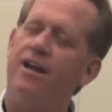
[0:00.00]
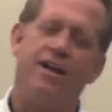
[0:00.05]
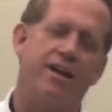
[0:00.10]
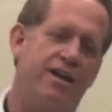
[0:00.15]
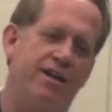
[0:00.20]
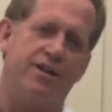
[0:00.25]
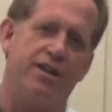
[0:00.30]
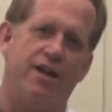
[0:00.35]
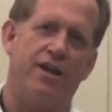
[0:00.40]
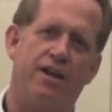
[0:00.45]

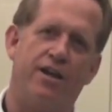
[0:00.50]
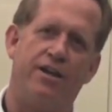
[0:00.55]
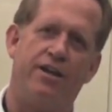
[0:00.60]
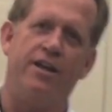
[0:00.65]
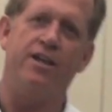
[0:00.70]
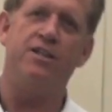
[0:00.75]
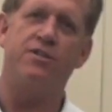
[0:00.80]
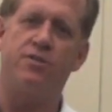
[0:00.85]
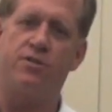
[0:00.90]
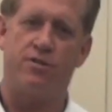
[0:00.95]
And uh,
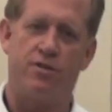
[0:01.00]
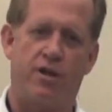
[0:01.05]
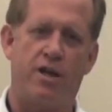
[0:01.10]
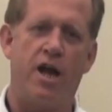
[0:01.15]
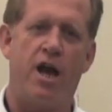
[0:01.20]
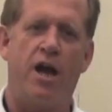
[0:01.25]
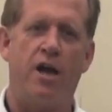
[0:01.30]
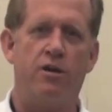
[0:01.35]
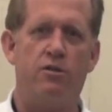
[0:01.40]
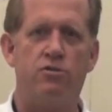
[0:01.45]
he's the
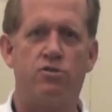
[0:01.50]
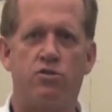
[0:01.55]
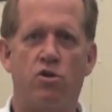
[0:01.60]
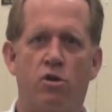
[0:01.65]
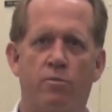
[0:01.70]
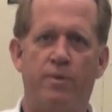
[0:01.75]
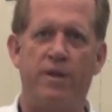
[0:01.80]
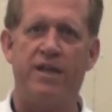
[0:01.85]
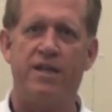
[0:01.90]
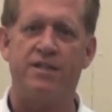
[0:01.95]
guy who's
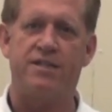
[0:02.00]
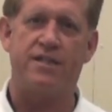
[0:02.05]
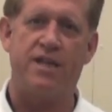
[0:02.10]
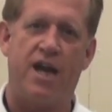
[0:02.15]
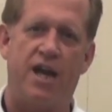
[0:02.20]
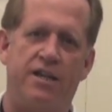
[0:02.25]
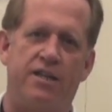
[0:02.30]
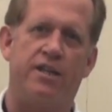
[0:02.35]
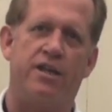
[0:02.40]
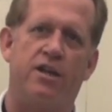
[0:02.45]
going to be
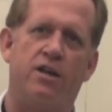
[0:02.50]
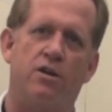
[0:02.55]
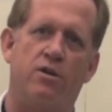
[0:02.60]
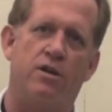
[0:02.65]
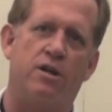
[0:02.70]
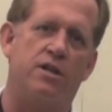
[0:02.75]
inside there